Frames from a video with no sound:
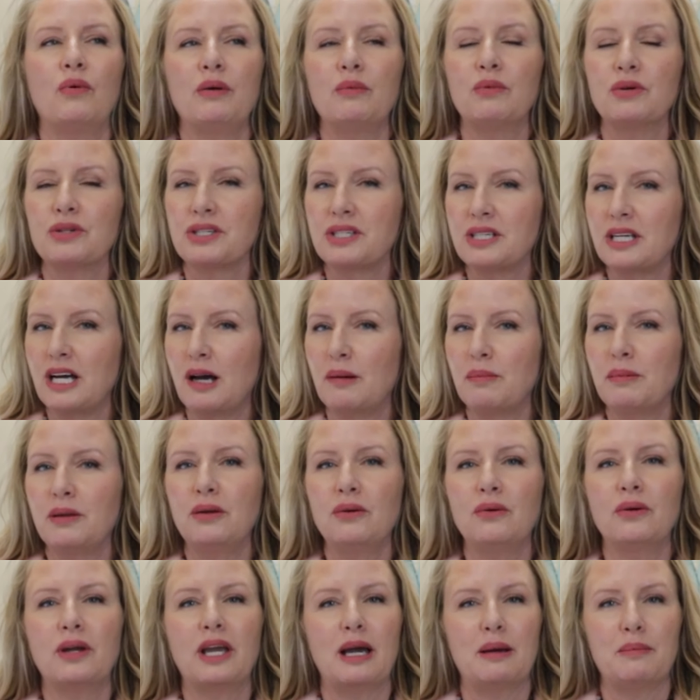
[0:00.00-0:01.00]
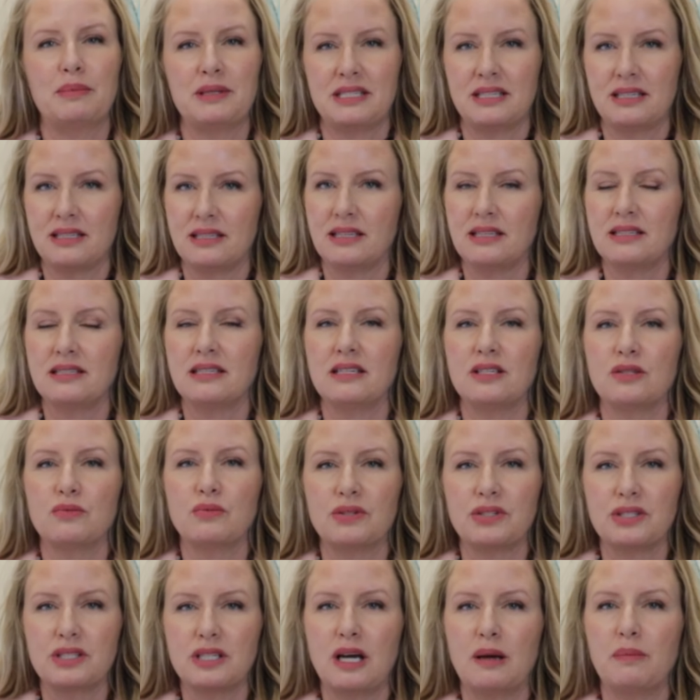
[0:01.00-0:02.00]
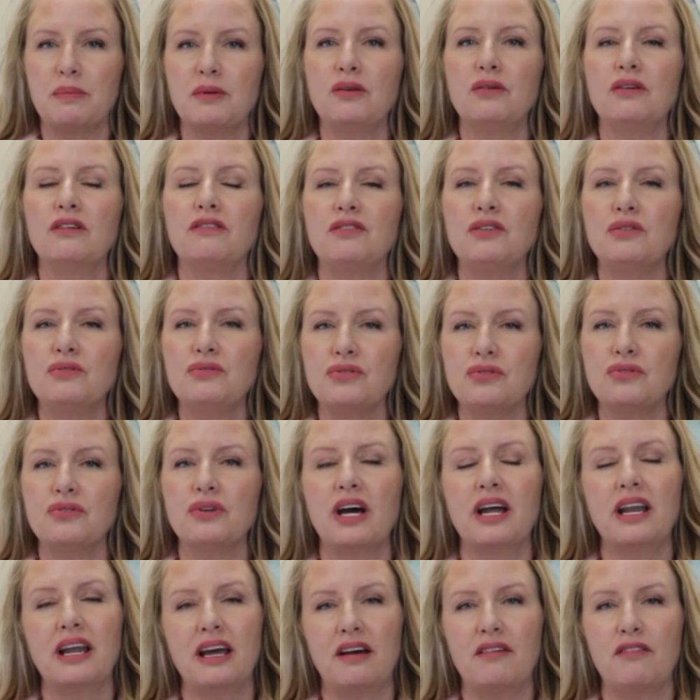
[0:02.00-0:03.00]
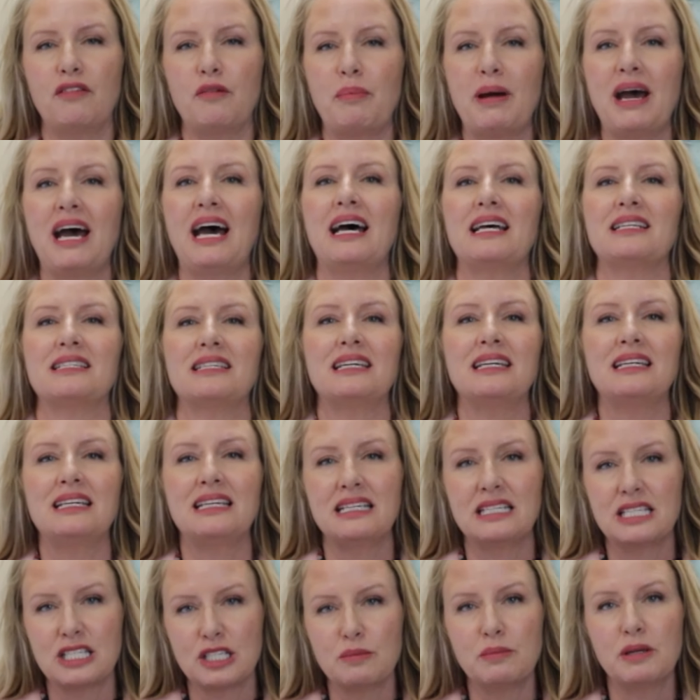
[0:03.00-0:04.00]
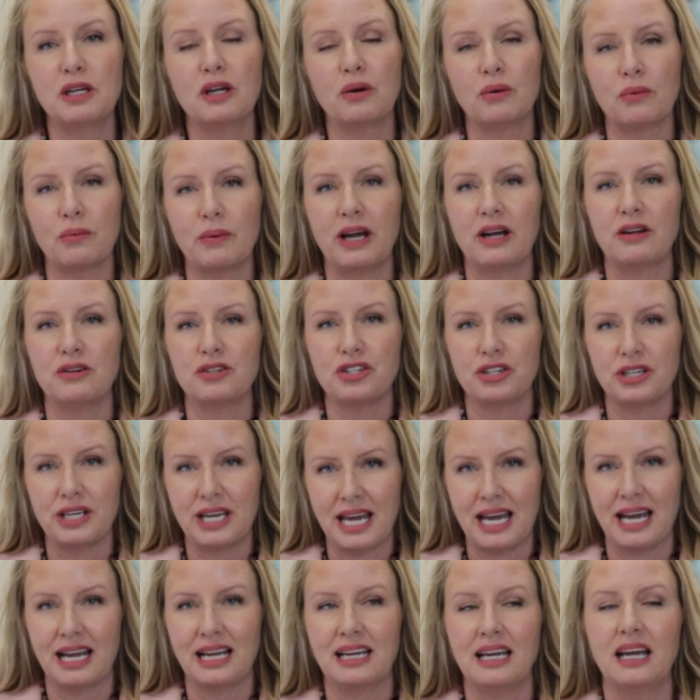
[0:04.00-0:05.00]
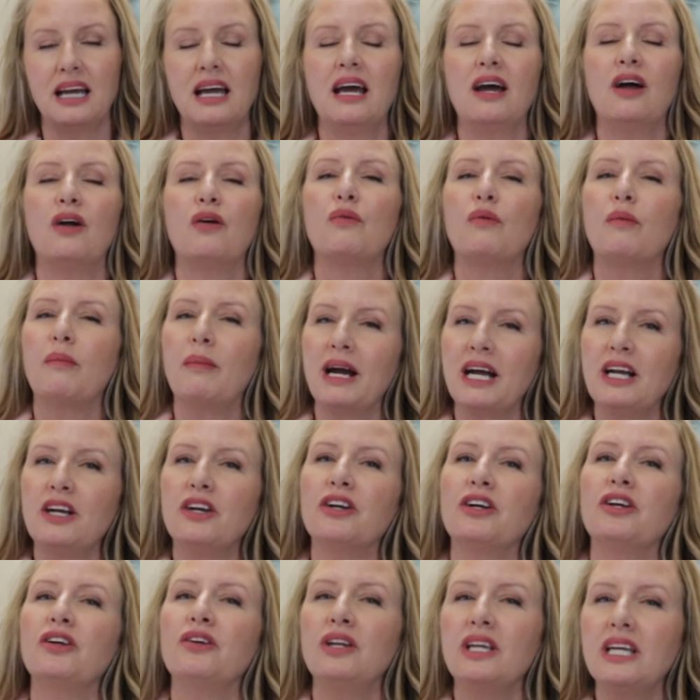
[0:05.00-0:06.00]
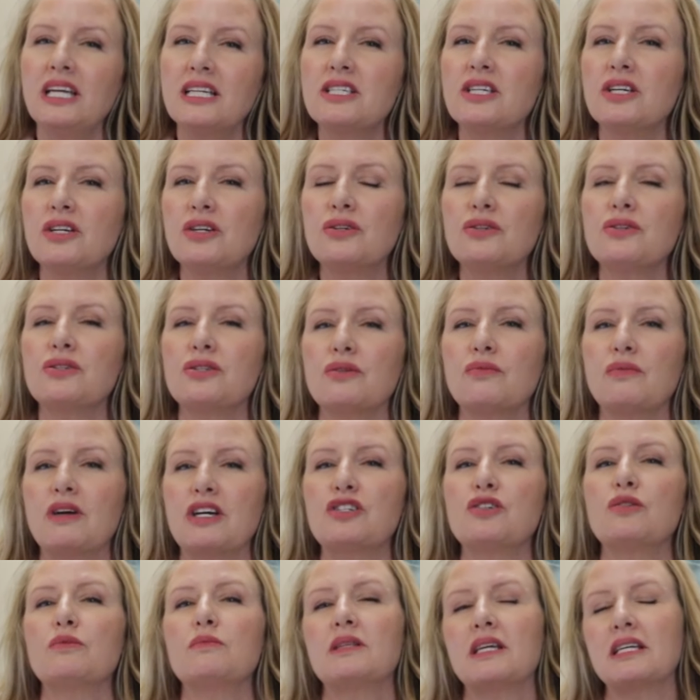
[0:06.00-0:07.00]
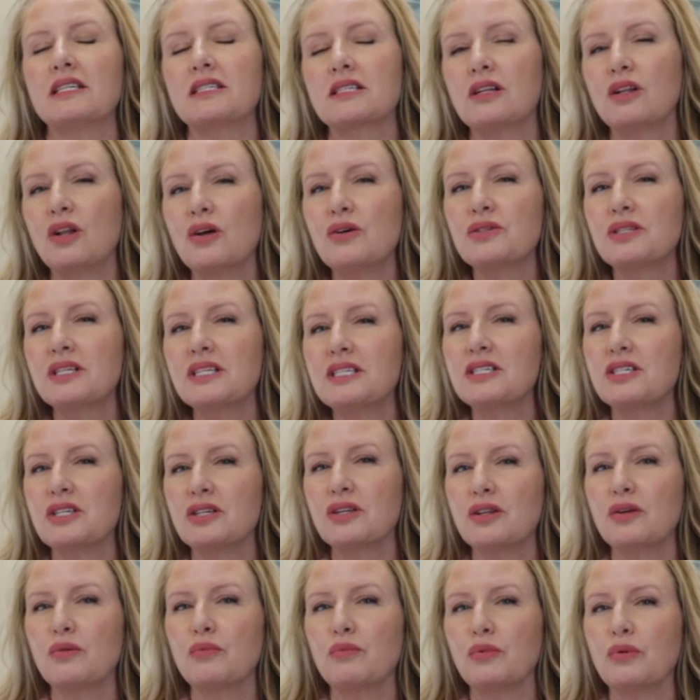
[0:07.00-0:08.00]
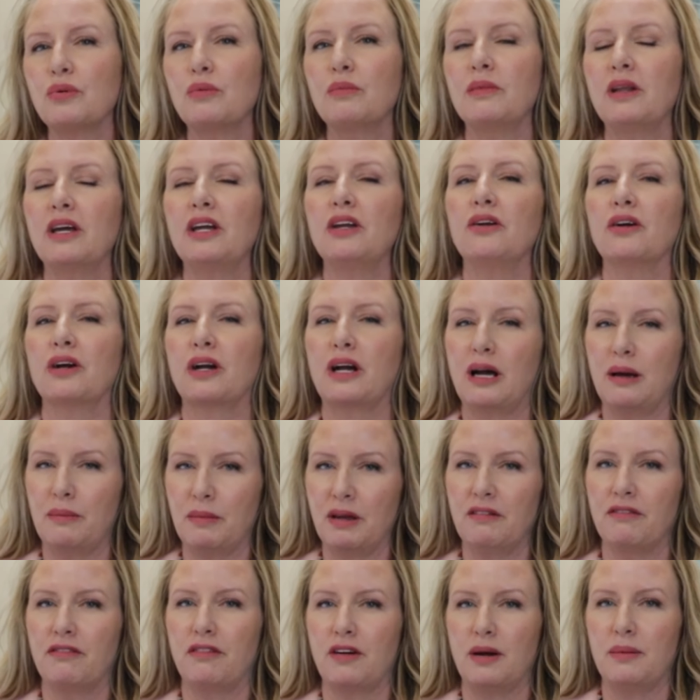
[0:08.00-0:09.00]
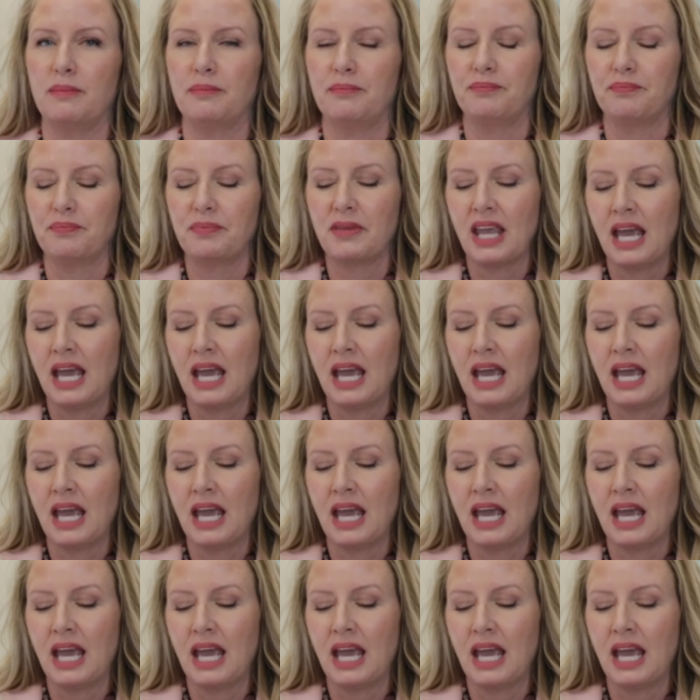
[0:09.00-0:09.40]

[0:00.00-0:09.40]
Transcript: we will stop you. Campus assistants will stop you if you do not have a pass. It needs to be around your neck. Reminder, you need to use the restroom that's closest to the room that you're coming from.